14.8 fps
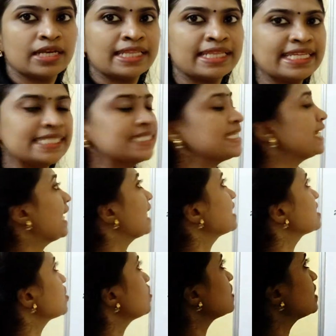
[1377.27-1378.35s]
This is the
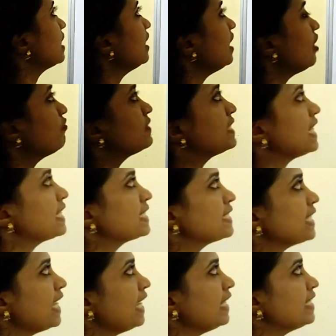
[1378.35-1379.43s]
next question. If
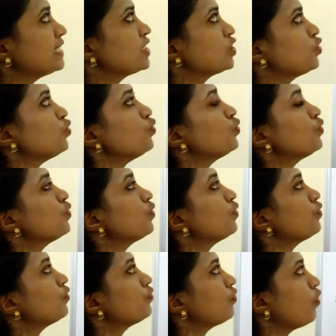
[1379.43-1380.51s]
6A is to
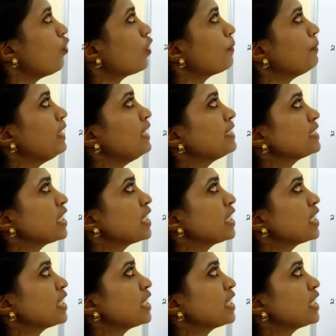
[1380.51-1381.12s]
4B is